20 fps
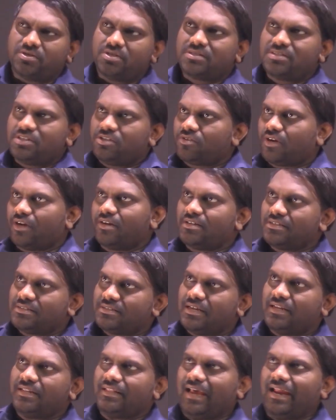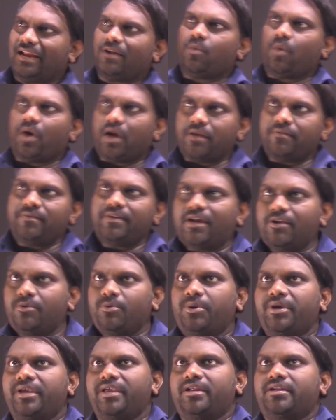Just need to understand that why we are
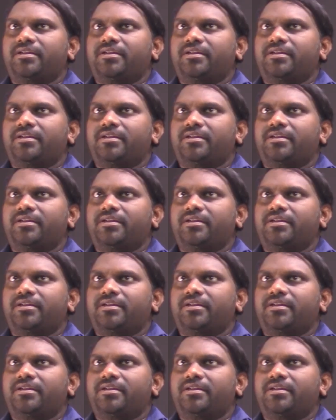doing